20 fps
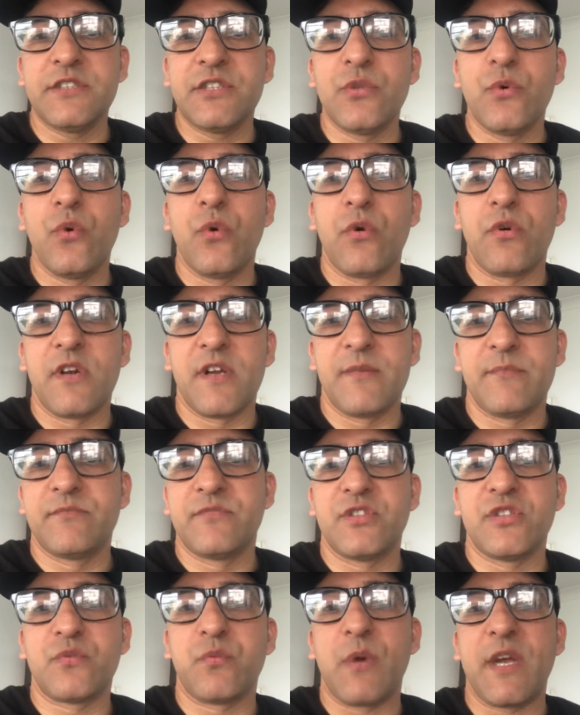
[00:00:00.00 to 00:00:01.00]
you're
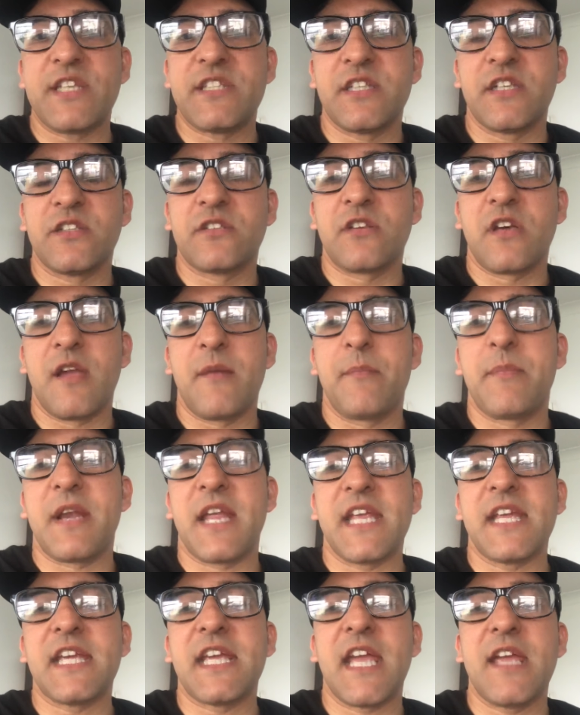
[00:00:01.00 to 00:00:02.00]
um, just wasting time
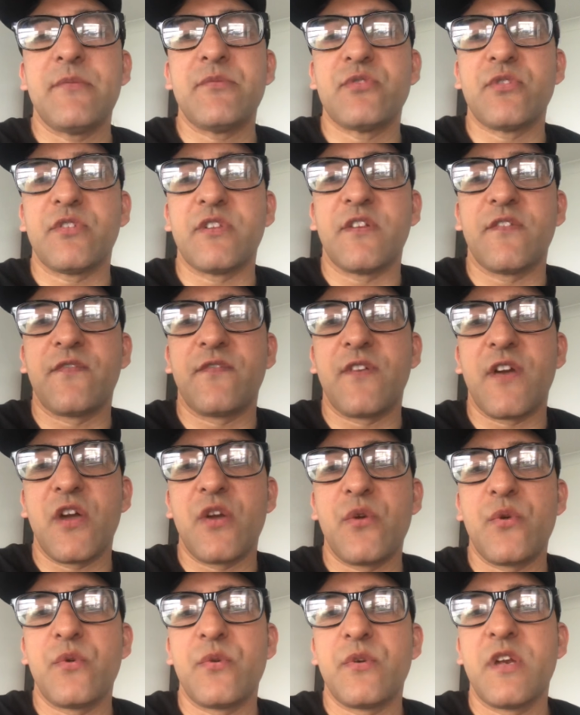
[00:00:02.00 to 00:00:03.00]
playing games on your
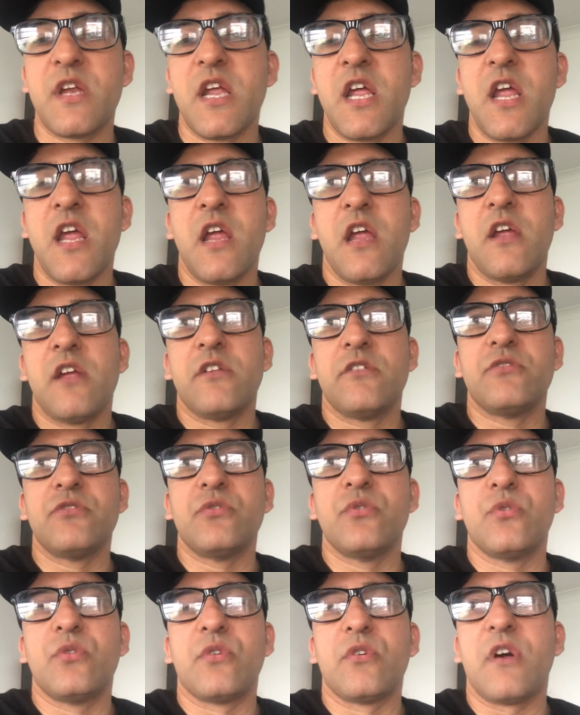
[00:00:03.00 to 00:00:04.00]
phone,
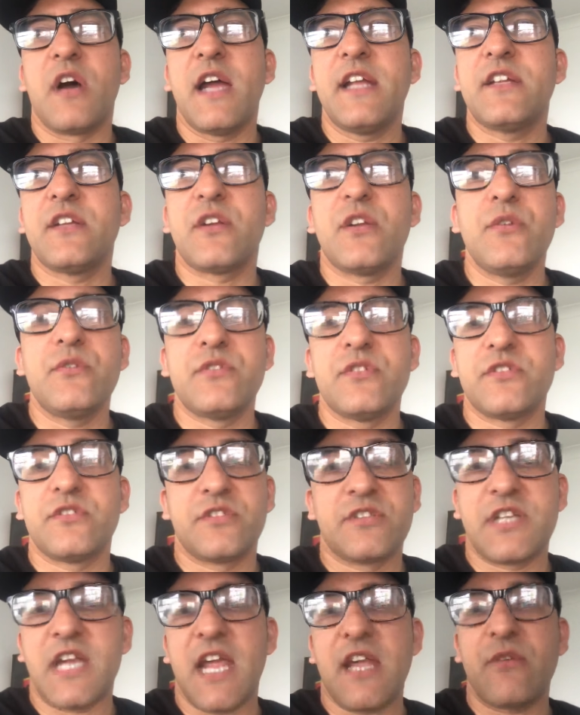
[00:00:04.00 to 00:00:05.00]
you're, I don't know,
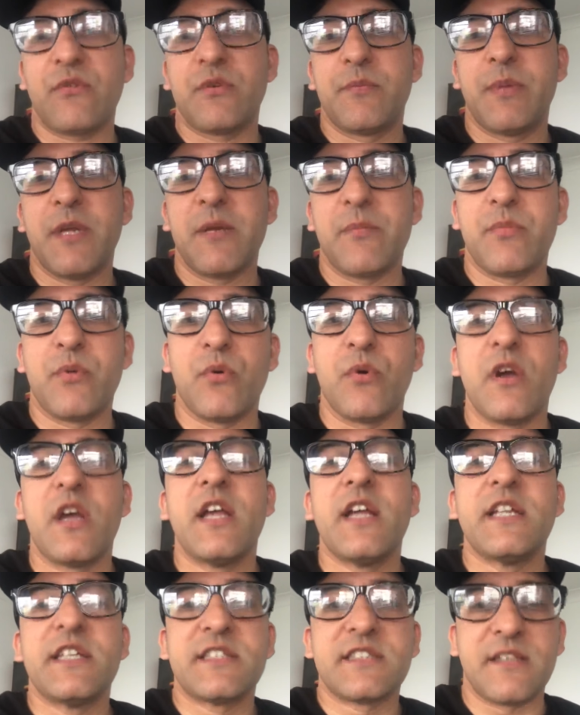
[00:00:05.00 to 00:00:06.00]
just chatting with people.
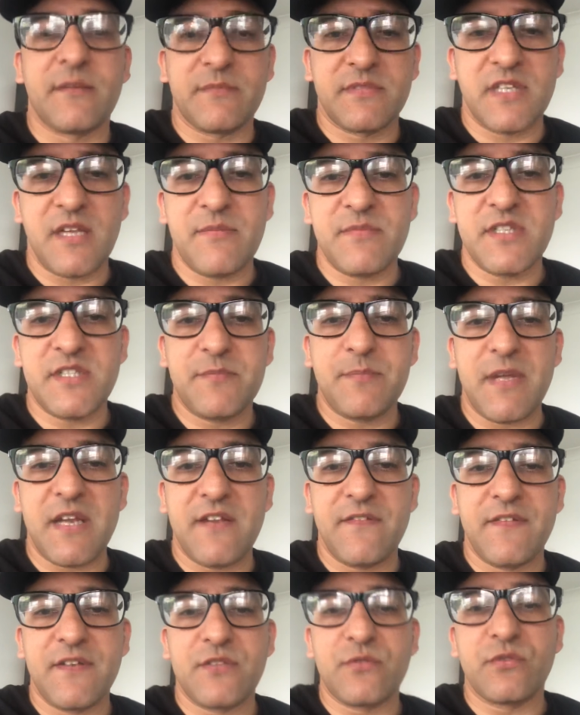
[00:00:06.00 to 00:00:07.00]
Sometimes it's
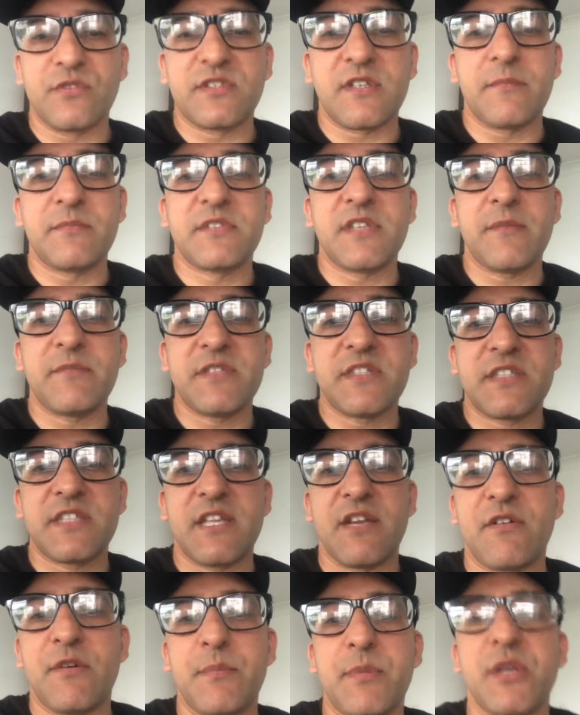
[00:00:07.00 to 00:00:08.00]
beneficial, sometimes it's
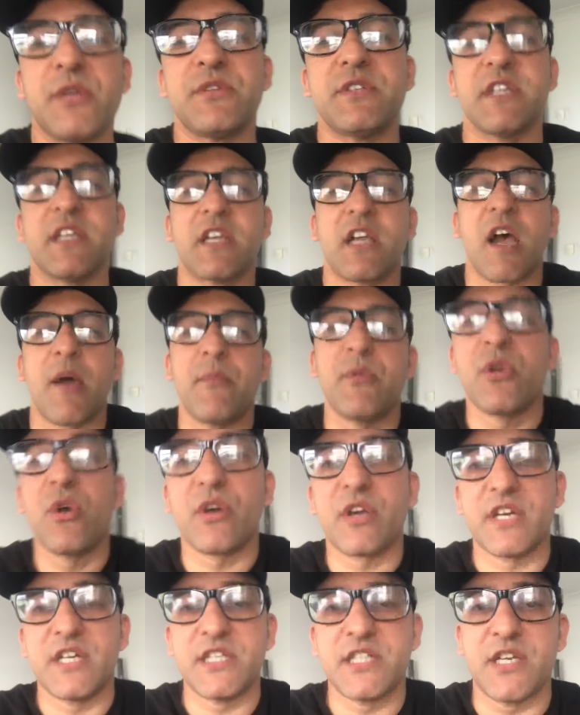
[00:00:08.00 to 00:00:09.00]
therapeutic. I'm not
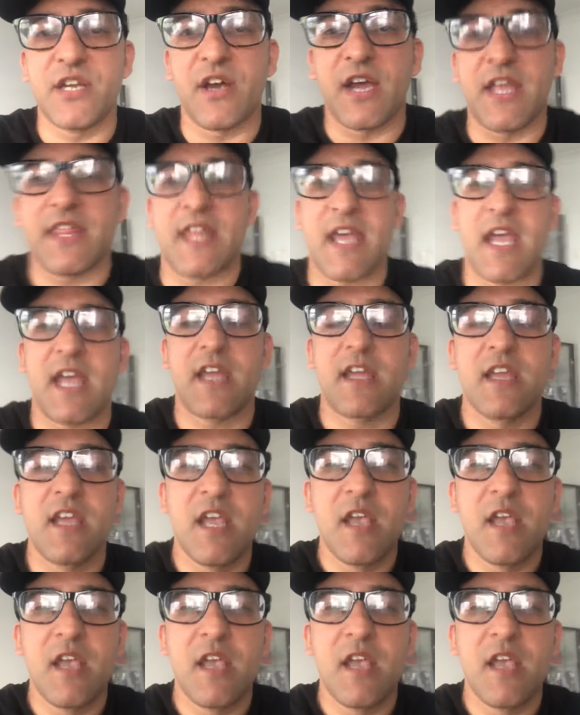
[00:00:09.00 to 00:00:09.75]
going to deny that.